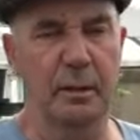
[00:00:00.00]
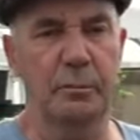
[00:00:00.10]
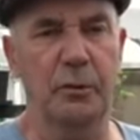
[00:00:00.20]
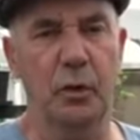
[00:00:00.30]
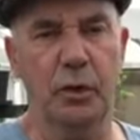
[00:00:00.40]

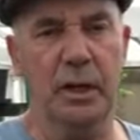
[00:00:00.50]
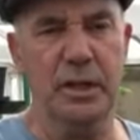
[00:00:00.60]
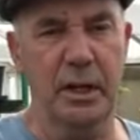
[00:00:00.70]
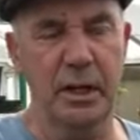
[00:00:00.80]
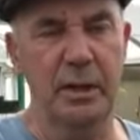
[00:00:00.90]
before it gets
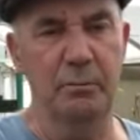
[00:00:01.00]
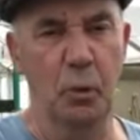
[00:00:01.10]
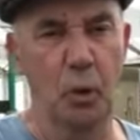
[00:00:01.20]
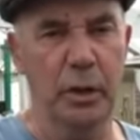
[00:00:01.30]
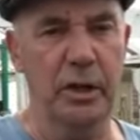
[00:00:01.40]
any
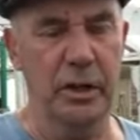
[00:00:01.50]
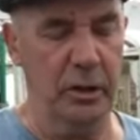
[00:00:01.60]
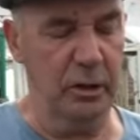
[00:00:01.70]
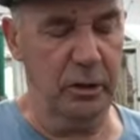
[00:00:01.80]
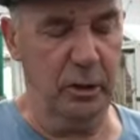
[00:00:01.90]
mould or anything
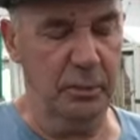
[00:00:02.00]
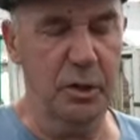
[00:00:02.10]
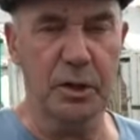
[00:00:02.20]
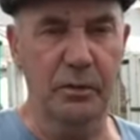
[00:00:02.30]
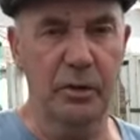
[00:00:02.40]
on the top.
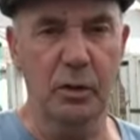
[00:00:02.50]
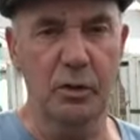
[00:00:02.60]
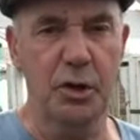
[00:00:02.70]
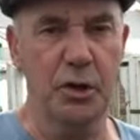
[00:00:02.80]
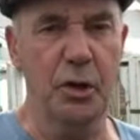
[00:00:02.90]
Just give it a
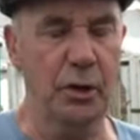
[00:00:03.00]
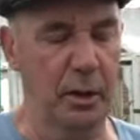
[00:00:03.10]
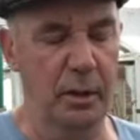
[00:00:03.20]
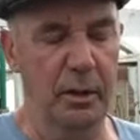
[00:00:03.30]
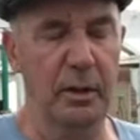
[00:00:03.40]
good stir,
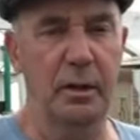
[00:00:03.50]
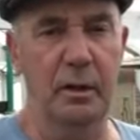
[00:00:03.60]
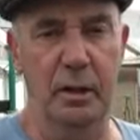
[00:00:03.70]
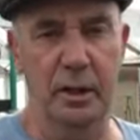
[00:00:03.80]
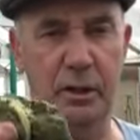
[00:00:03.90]

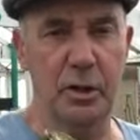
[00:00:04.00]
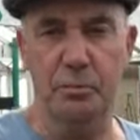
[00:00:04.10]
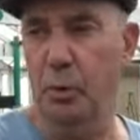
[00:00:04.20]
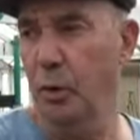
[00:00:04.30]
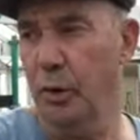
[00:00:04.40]
and you can just
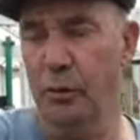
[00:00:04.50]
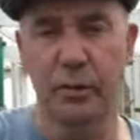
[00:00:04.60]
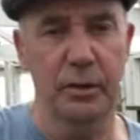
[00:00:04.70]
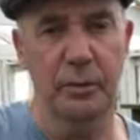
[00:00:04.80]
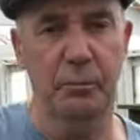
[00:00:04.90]
pour it over.
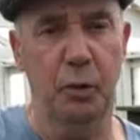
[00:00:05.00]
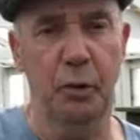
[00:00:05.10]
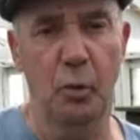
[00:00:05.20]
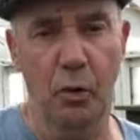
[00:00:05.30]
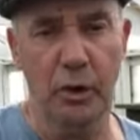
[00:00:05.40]
You put it
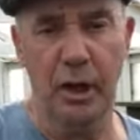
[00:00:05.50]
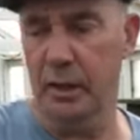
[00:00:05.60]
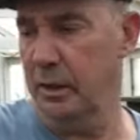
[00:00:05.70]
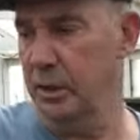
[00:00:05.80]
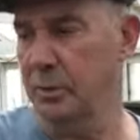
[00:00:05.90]
in a water can
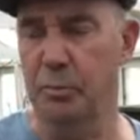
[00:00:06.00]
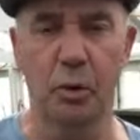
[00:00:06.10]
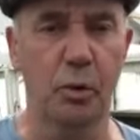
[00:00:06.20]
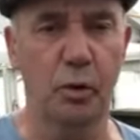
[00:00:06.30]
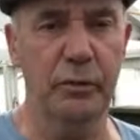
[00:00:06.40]
and just
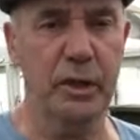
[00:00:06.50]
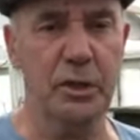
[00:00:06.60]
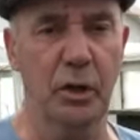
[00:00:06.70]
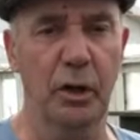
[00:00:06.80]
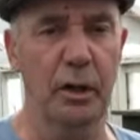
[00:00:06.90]
pour it over your
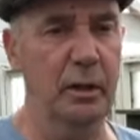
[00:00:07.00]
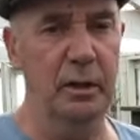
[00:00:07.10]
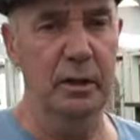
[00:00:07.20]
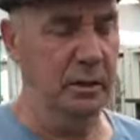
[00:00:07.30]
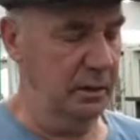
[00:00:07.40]
soil.
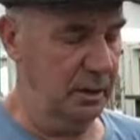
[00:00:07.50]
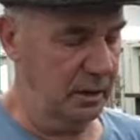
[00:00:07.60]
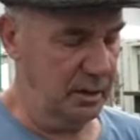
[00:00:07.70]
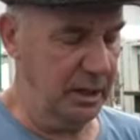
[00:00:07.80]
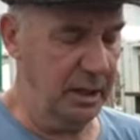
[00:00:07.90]
You know, it'll
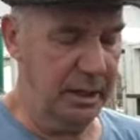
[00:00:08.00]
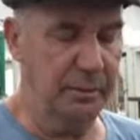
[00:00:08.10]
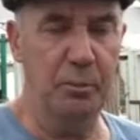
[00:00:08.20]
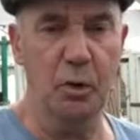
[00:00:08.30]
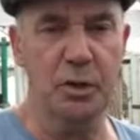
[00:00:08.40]
kill any
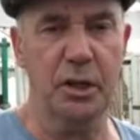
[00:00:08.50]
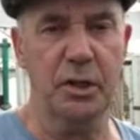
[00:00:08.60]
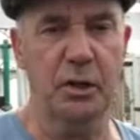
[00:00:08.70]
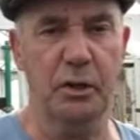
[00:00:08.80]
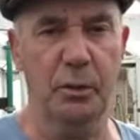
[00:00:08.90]
bugs that's
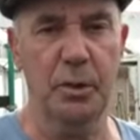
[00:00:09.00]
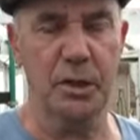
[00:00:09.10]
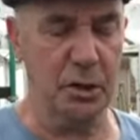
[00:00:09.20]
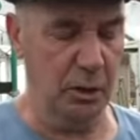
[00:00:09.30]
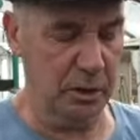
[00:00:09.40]
on the top of your
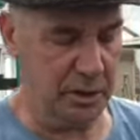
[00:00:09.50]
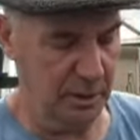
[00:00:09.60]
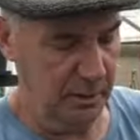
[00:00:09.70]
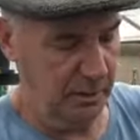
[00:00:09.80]
soils.